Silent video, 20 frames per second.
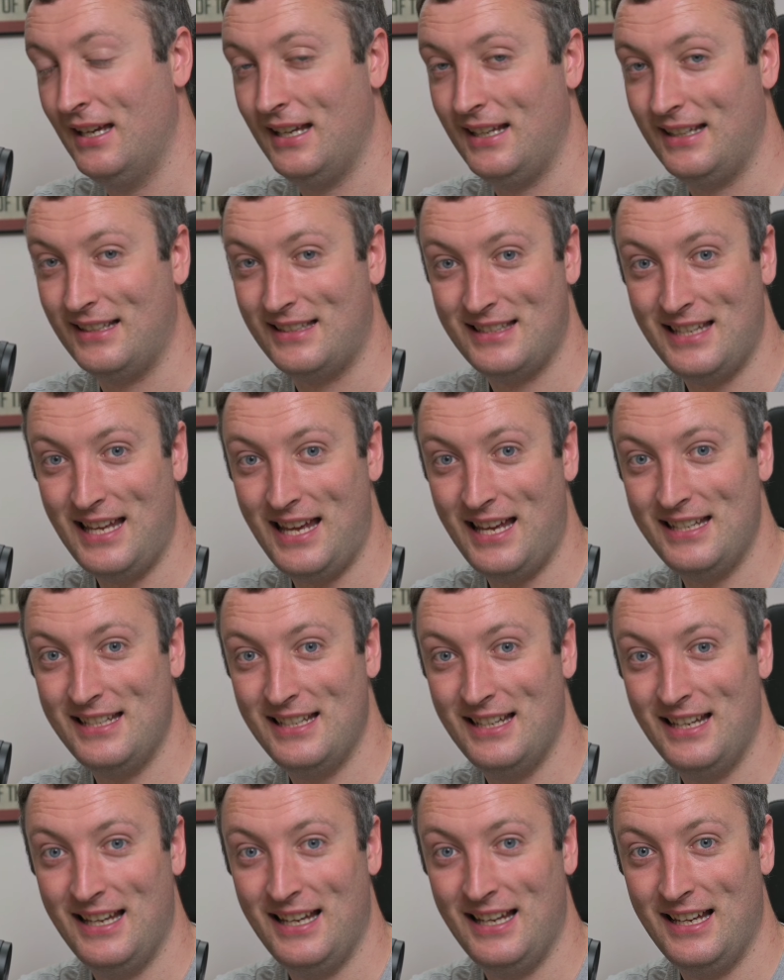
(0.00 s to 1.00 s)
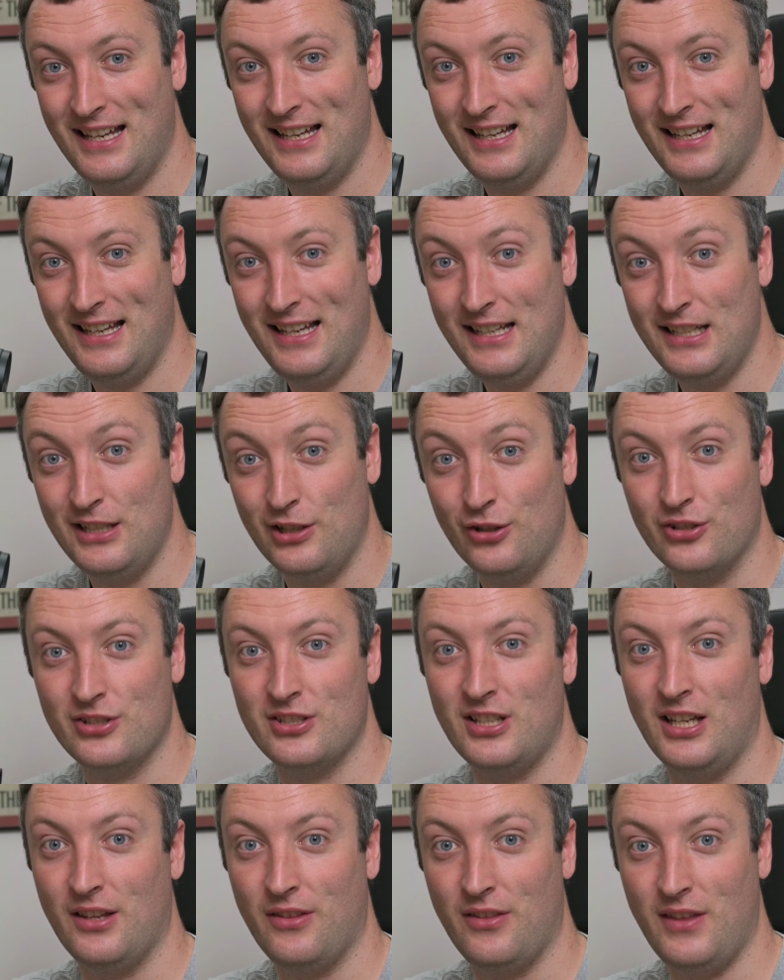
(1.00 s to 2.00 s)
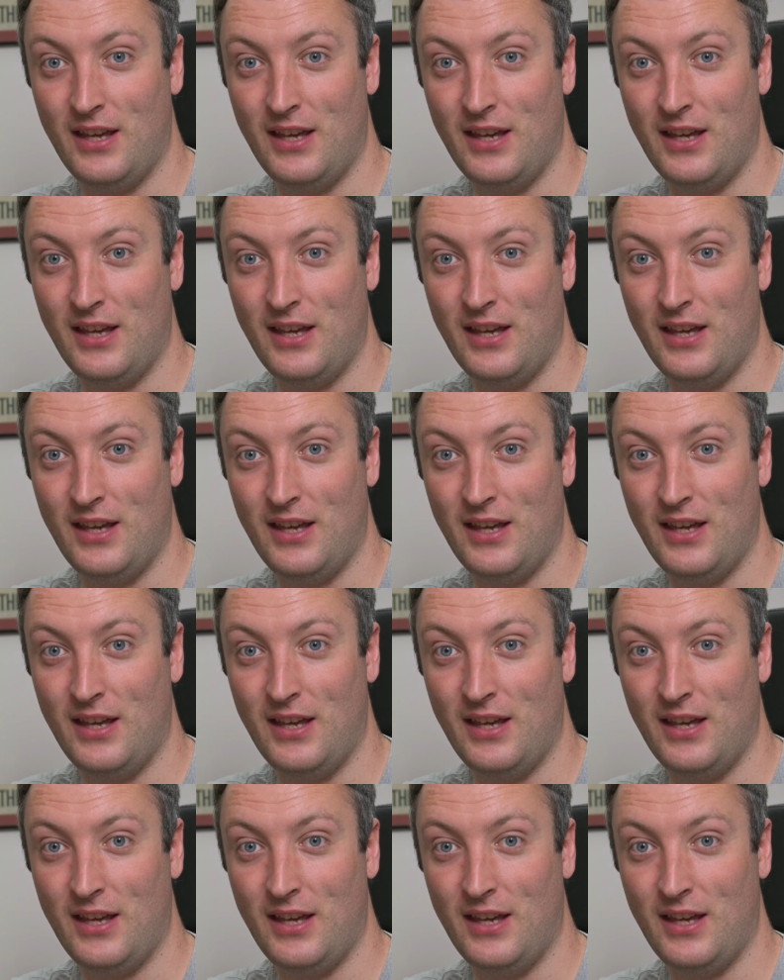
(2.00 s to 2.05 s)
Instead, it looks like